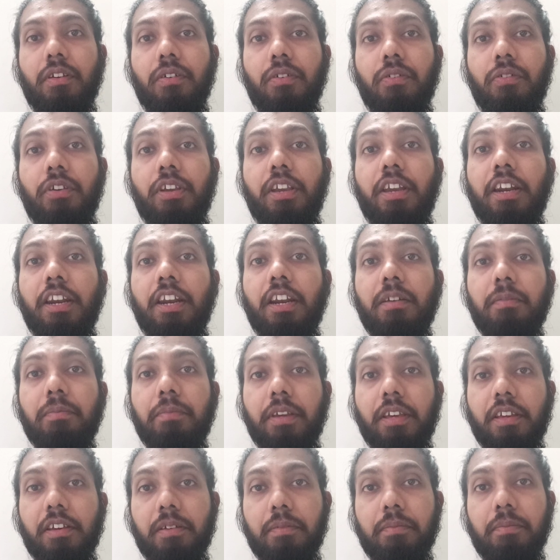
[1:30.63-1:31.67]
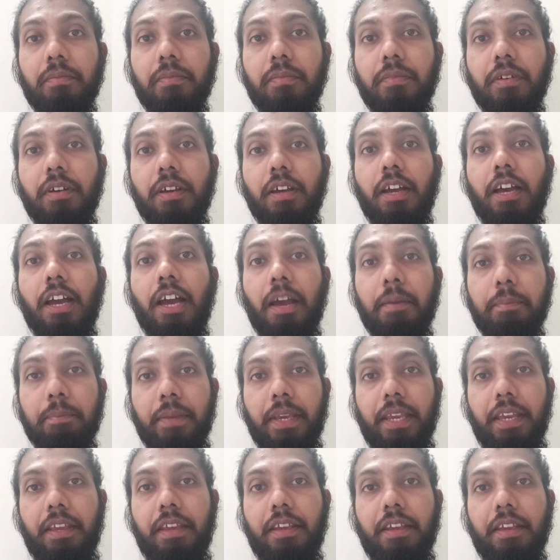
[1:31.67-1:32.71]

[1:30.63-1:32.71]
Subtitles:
we cannot become happy.